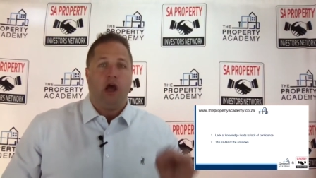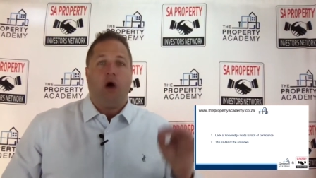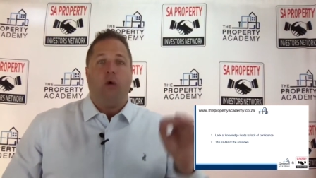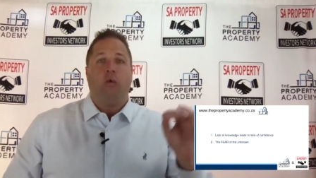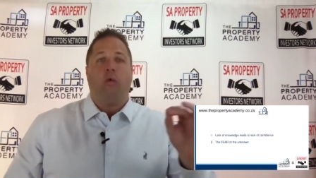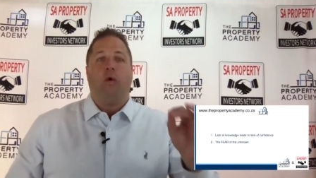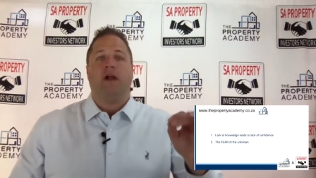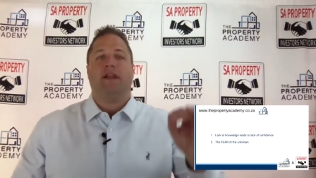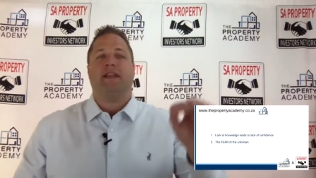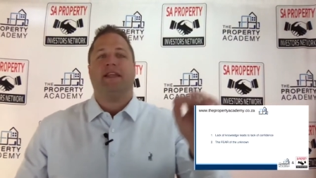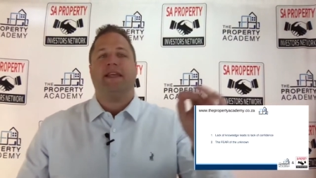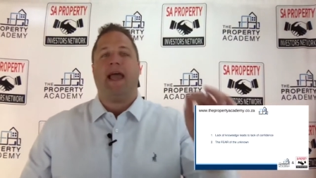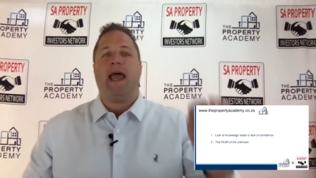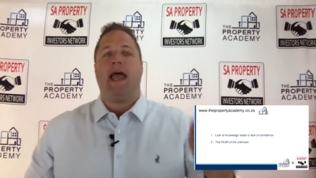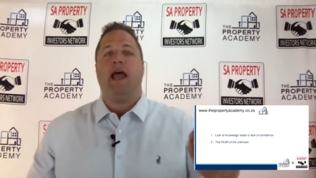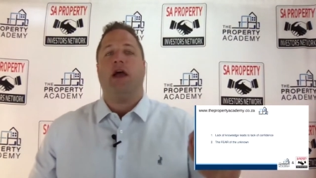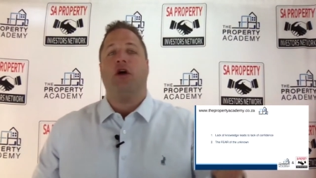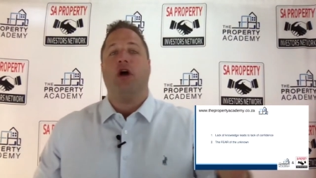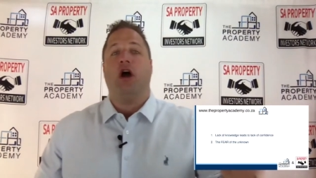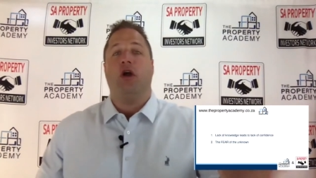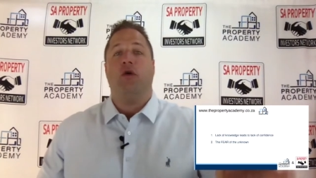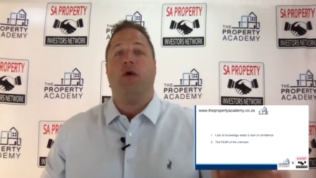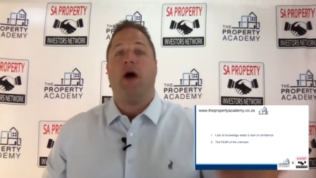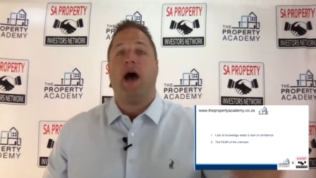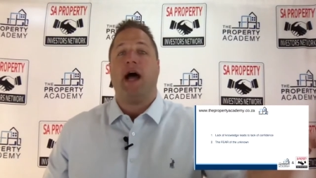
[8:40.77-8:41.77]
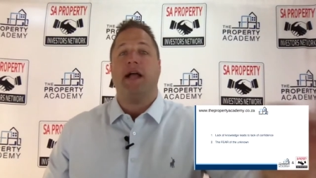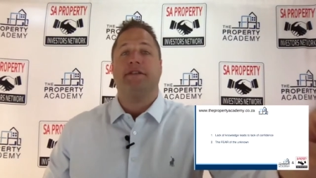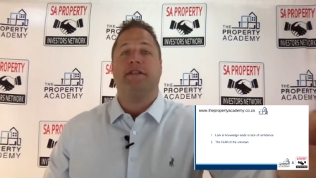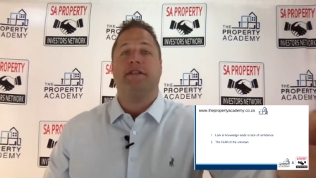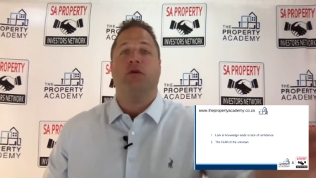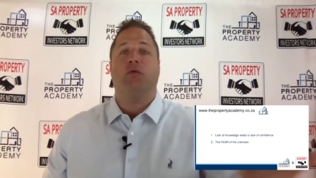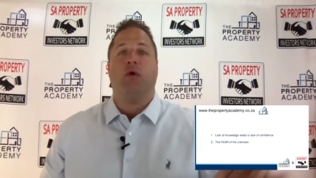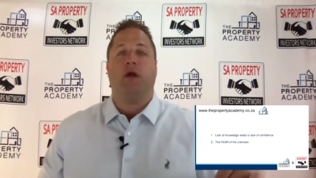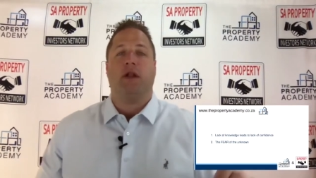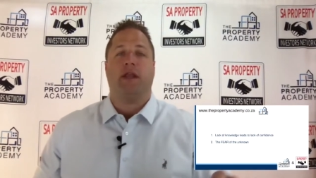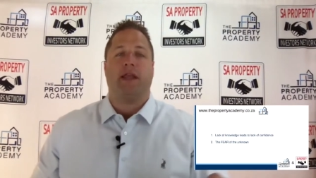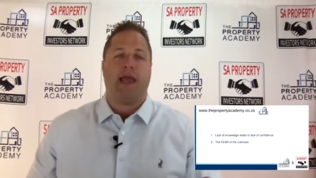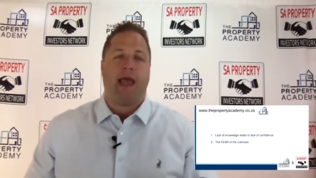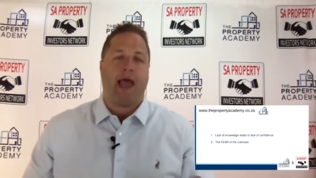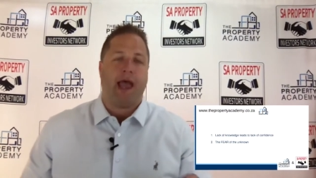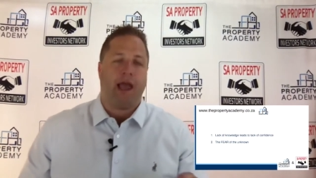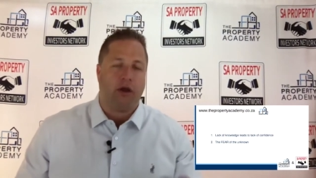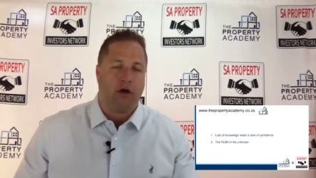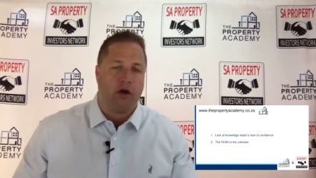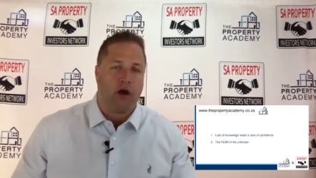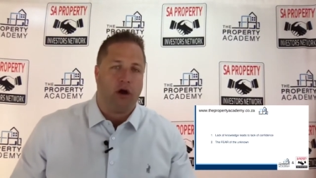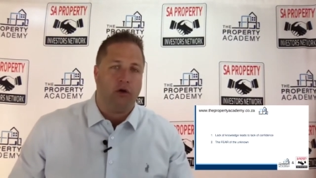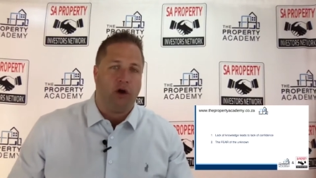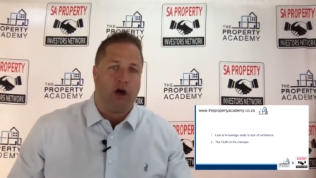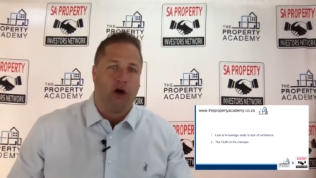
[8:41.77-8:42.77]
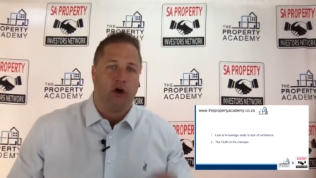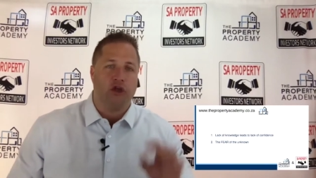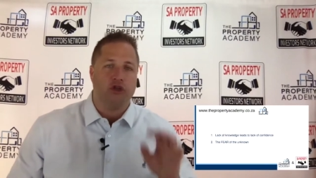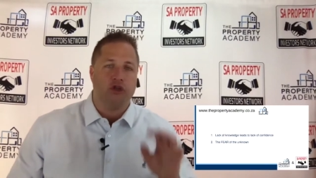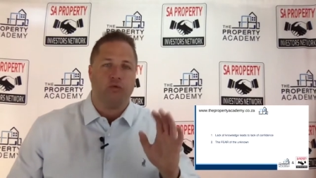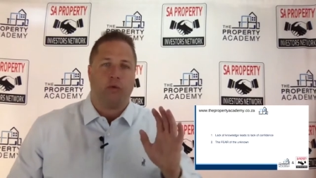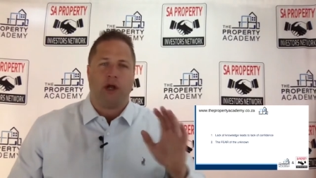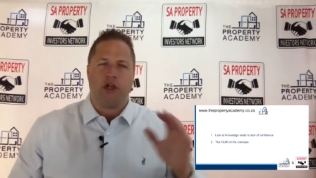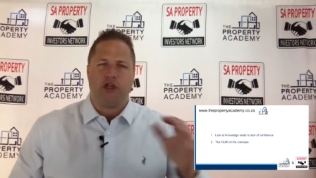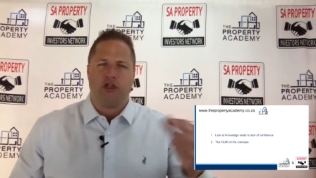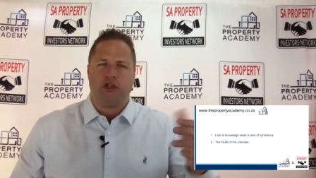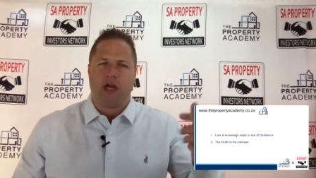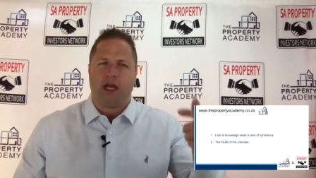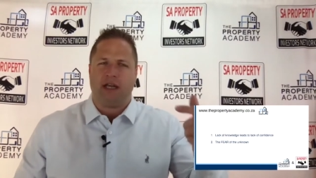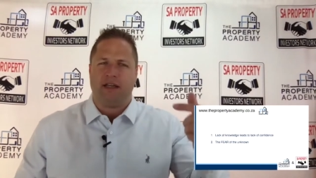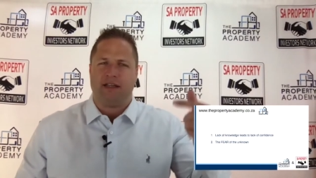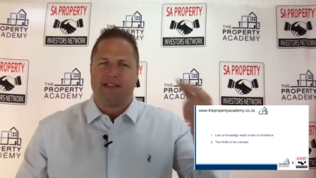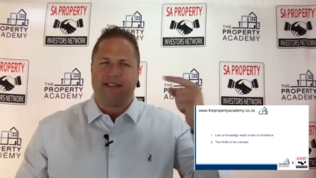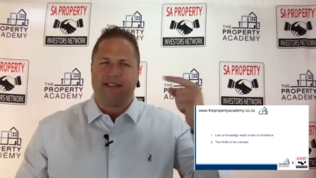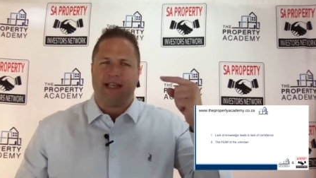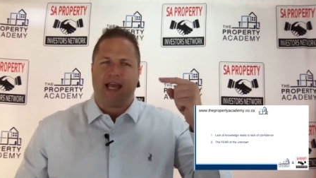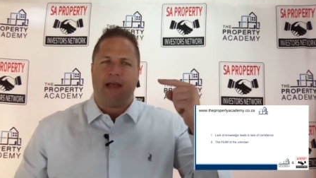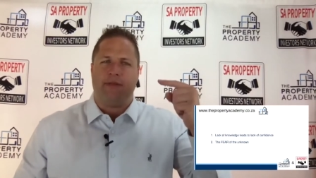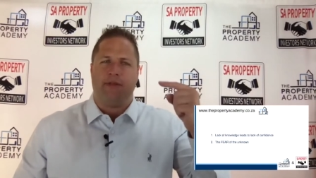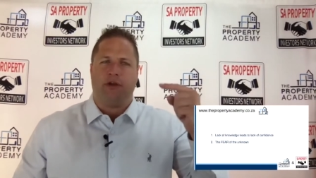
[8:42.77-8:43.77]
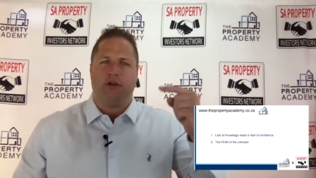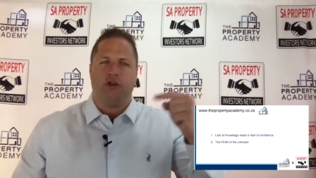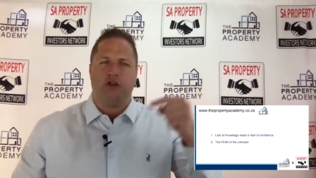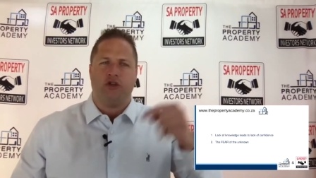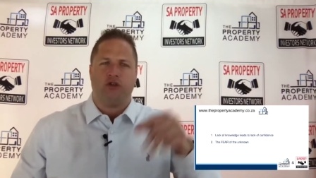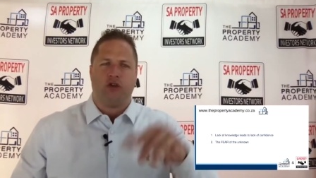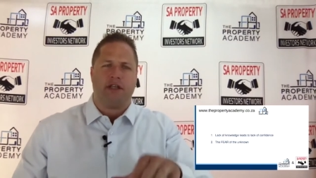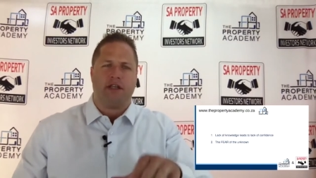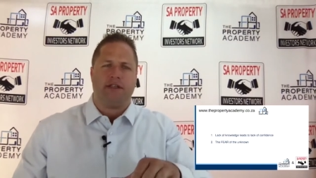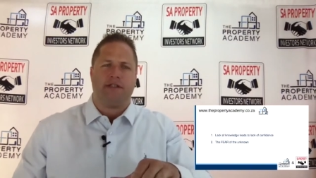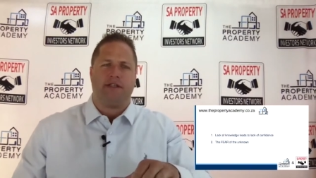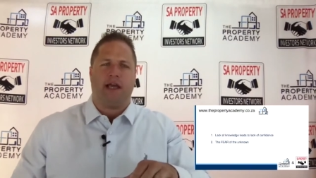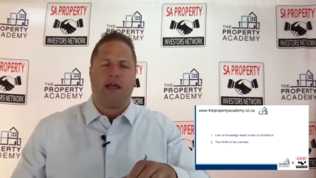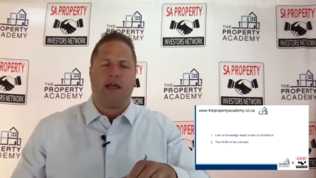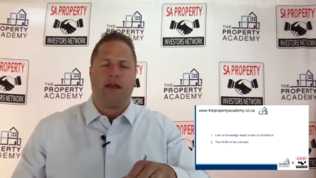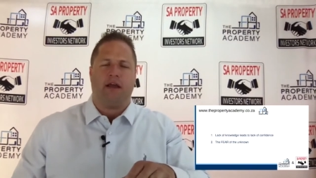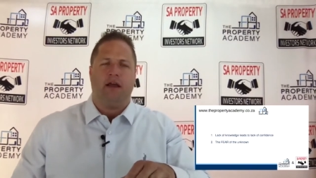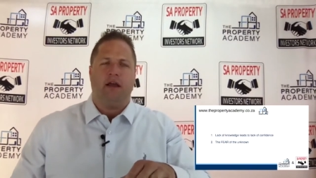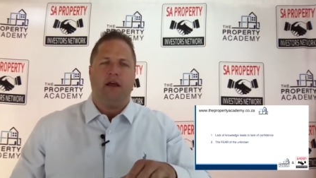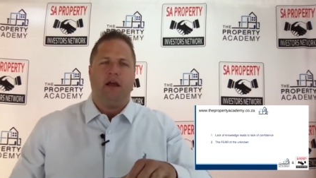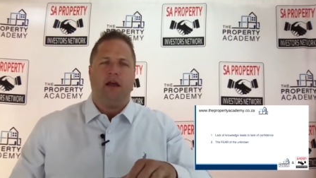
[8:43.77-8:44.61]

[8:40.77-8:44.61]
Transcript: What can go right and what can go wrong? Because once you understand that, you start saying,